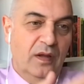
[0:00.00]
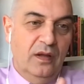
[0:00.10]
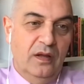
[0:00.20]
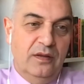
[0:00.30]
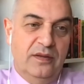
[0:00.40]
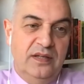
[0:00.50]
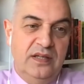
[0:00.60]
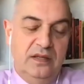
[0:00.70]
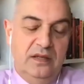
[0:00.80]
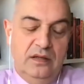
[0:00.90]

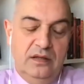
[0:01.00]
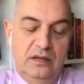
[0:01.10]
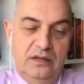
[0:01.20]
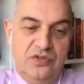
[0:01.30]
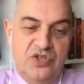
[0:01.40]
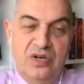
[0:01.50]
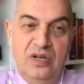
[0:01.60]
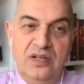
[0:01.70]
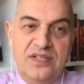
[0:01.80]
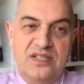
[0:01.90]
the
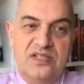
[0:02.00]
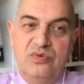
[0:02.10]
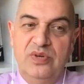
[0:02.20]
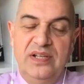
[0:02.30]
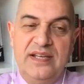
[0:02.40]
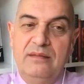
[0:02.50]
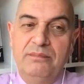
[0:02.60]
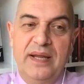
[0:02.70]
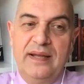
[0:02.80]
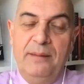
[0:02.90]
journalists really didn't
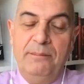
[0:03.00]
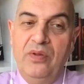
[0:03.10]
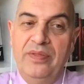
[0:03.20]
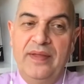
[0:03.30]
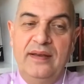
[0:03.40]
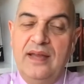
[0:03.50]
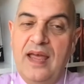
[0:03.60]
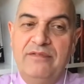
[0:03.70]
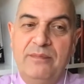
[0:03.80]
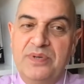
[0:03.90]
pick up on that,
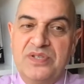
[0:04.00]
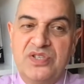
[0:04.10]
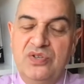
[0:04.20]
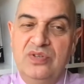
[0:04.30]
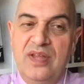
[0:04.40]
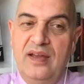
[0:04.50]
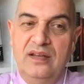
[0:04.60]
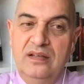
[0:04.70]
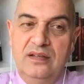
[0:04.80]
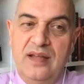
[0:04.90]
haven't pursued
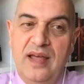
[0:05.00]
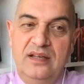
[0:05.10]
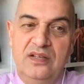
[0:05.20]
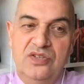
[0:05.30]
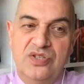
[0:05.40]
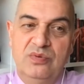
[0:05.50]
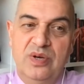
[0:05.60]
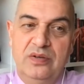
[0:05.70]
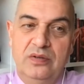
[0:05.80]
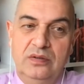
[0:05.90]
that issue
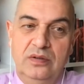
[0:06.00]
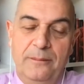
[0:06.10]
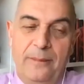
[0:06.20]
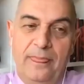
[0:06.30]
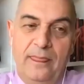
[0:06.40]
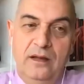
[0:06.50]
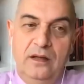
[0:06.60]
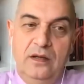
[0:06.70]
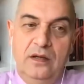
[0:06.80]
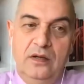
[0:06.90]
at all.
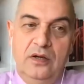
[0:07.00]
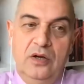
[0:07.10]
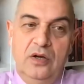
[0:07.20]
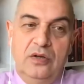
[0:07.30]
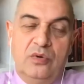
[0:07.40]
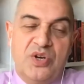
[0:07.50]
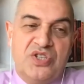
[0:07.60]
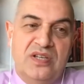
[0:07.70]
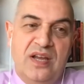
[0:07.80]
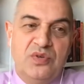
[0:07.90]
The
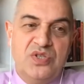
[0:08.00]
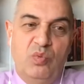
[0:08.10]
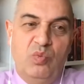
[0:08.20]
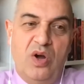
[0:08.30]
question now is, why